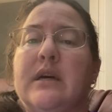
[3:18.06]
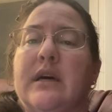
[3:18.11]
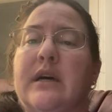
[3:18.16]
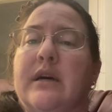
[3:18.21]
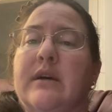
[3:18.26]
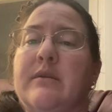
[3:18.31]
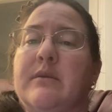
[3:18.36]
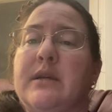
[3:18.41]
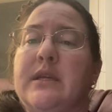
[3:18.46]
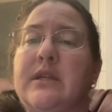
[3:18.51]

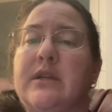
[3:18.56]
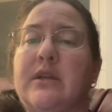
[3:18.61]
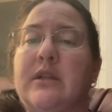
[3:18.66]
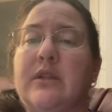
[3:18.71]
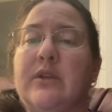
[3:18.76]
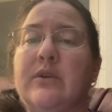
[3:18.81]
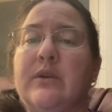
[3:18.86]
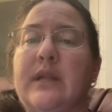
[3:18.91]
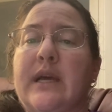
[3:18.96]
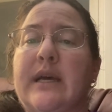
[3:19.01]
uh,
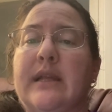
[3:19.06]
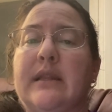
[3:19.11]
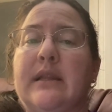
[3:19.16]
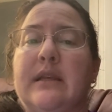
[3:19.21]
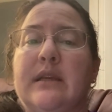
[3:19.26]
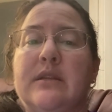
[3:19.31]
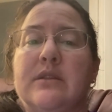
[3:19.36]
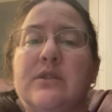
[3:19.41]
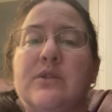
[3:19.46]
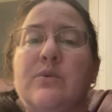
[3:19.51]
include at
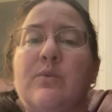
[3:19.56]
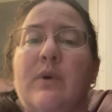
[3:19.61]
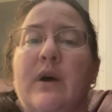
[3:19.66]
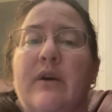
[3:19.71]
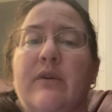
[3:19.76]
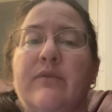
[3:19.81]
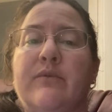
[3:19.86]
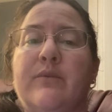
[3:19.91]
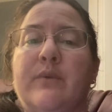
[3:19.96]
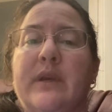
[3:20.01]
least
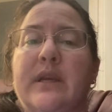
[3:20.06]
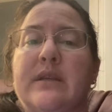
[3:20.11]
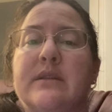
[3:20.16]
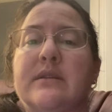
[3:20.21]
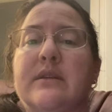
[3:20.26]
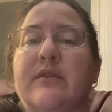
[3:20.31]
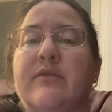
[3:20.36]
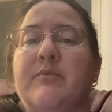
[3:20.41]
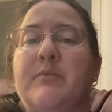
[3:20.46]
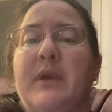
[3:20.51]
12 weeks
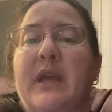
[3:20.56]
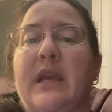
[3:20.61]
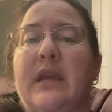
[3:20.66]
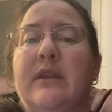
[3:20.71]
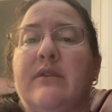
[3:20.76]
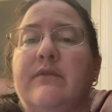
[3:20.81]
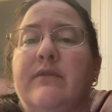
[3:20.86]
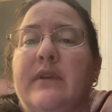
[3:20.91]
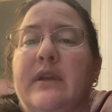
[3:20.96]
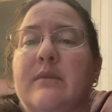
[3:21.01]
of
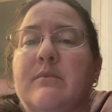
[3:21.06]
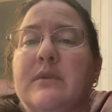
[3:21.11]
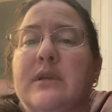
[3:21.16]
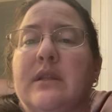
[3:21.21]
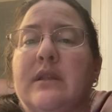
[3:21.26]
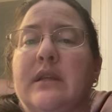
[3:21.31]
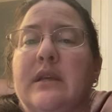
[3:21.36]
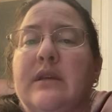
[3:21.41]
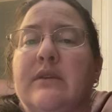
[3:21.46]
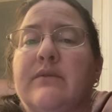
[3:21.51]
paid family
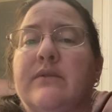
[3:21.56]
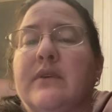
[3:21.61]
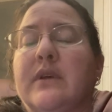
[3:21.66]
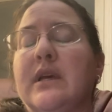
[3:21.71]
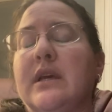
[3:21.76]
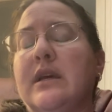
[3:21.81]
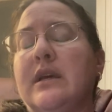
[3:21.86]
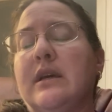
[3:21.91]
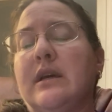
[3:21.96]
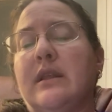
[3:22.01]
leave,
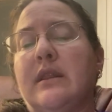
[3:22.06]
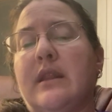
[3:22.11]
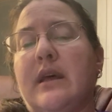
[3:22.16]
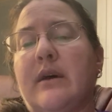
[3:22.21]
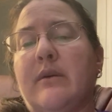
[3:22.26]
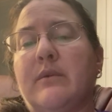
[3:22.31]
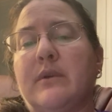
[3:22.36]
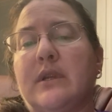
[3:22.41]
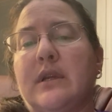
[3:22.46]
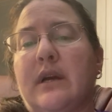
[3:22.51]
and
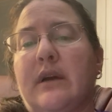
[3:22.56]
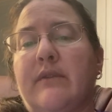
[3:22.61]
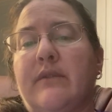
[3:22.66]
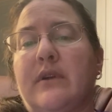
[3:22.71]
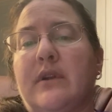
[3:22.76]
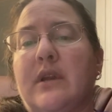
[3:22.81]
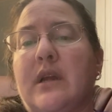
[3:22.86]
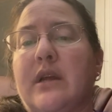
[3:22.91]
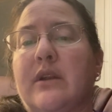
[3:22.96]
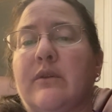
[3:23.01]
that would
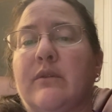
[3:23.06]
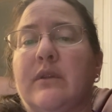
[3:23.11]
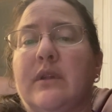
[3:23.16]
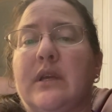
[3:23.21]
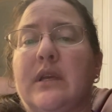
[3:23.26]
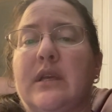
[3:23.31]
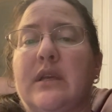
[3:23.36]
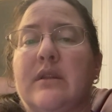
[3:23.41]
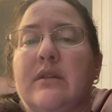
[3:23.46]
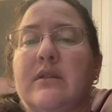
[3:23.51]
cover not
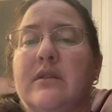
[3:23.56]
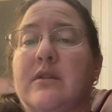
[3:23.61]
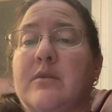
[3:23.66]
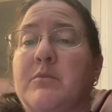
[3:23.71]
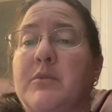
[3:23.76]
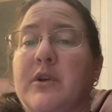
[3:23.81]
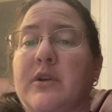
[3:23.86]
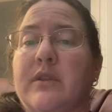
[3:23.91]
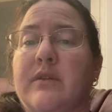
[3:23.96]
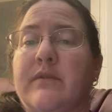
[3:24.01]
only the
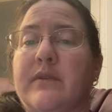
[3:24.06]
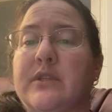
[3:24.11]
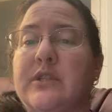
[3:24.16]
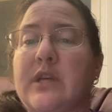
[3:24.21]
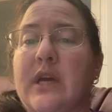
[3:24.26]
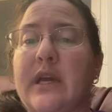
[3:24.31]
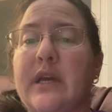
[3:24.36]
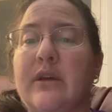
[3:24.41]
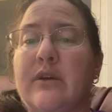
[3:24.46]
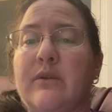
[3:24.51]
birth of a
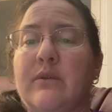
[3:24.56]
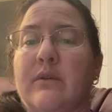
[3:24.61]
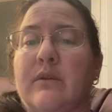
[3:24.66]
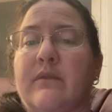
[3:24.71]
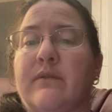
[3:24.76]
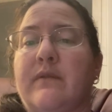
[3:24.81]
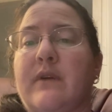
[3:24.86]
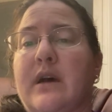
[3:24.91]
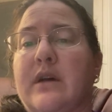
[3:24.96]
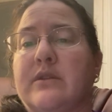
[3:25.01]
child or
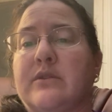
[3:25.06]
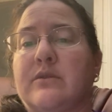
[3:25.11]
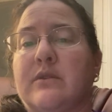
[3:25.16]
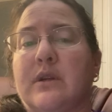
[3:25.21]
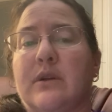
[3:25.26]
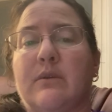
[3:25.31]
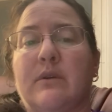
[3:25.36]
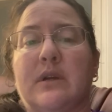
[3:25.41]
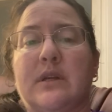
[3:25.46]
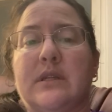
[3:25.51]

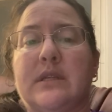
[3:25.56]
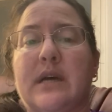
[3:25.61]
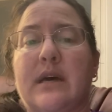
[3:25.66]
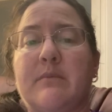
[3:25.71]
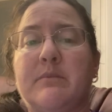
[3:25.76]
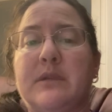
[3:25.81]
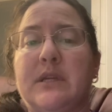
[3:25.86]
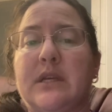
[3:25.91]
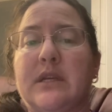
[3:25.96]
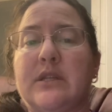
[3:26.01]
fostering or
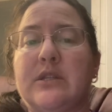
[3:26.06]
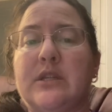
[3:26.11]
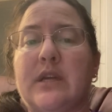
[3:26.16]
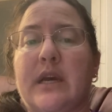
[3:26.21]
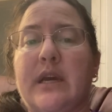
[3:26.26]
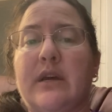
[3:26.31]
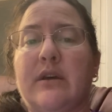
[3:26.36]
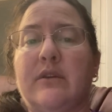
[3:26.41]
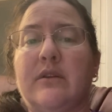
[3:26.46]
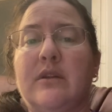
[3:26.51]
adopting a
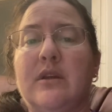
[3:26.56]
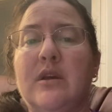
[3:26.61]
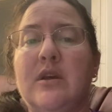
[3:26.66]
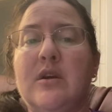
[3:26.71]
child,